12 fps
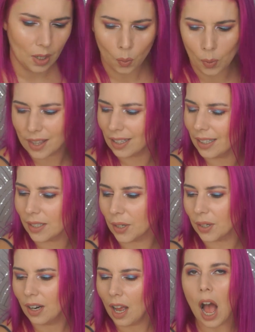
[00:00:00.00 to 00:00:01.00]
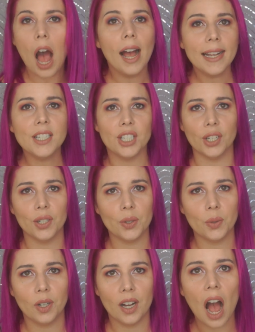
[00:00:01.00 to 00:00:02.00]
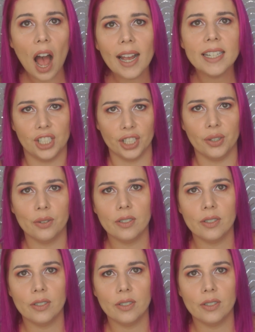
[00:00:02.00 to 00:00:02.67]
with glitter? I do. I do.